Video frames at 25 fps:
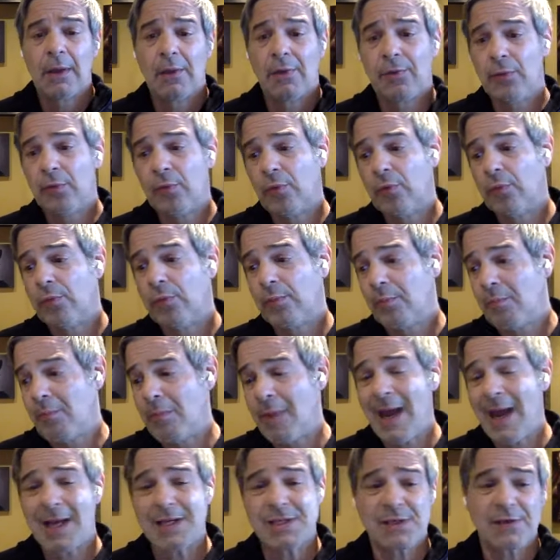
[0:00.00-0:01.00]
through
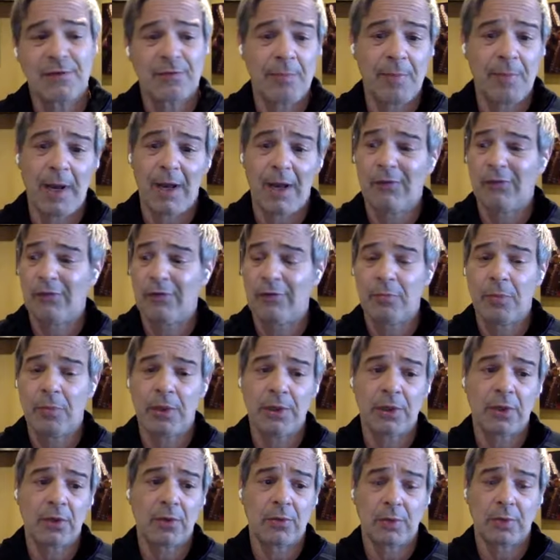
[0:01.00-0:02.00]
massive, massive
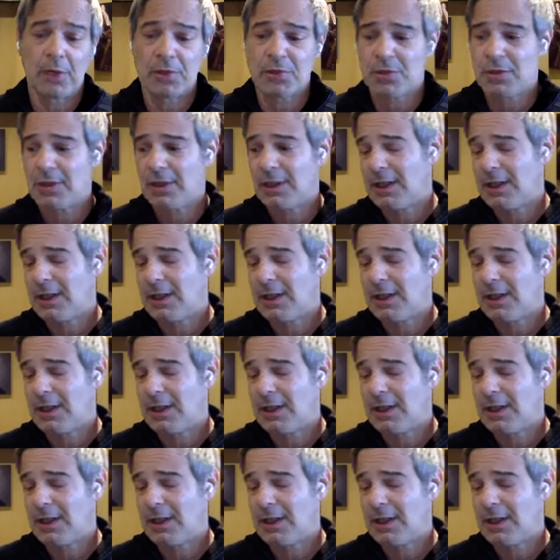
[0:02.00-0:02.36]
money creation.